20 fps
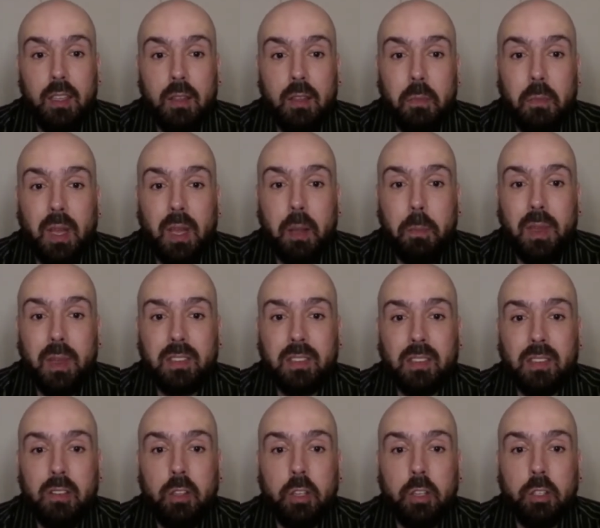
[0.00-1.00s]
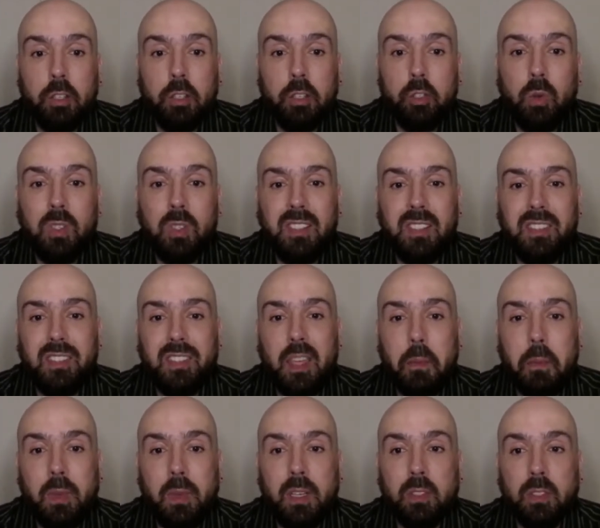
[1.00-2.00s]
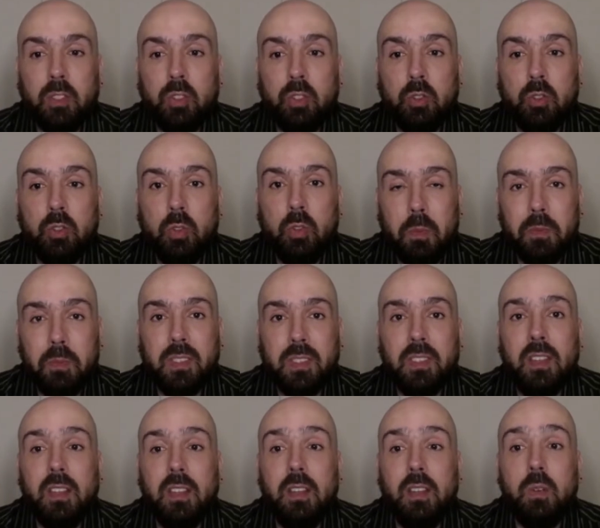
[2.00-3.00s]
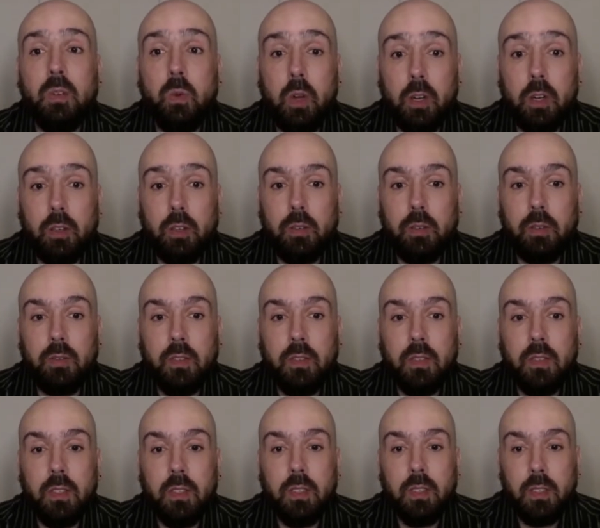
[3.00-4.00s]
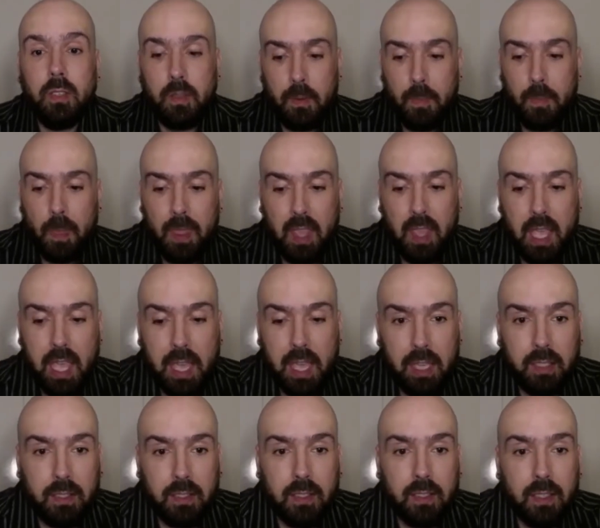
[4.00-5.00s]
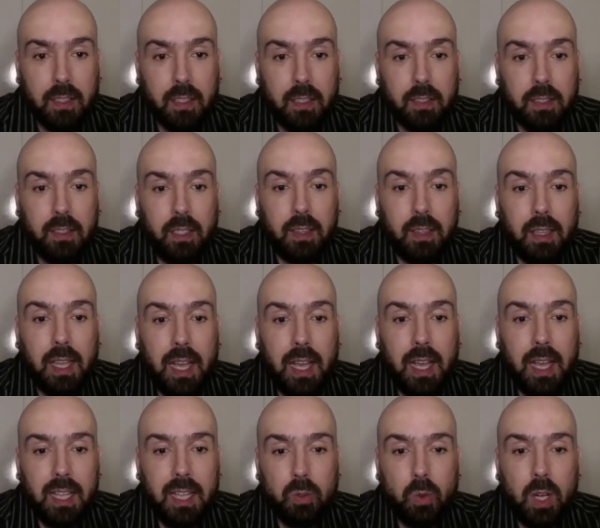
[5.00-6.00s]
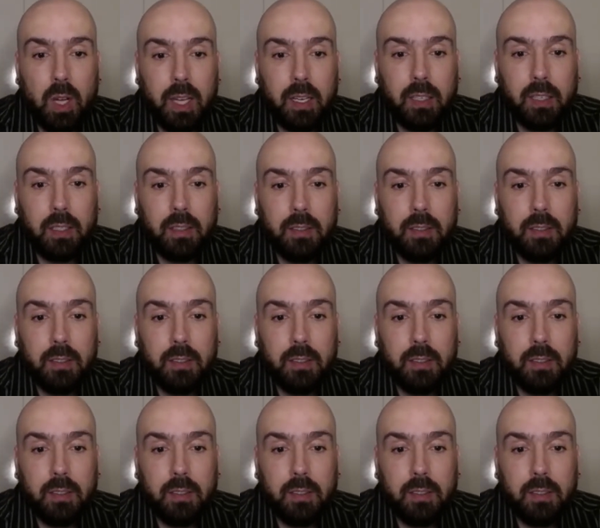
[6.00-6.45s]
"But a person who controls his temper stops a quarrel." And the last one,